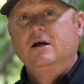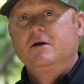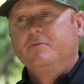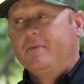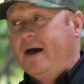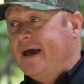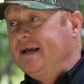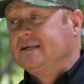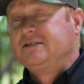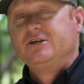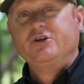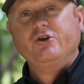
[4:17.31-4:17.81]

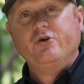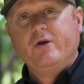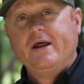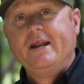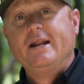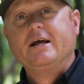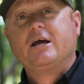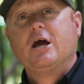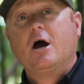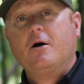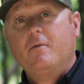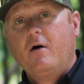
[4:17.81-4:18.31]
Mason, you need
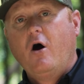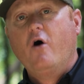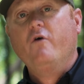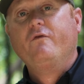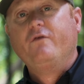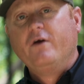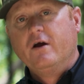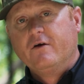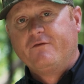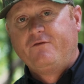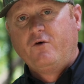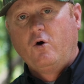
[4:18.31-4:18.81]
to come
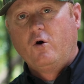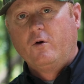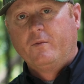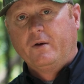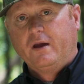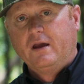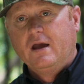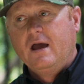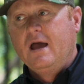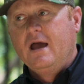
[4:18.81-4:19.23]
over here for me.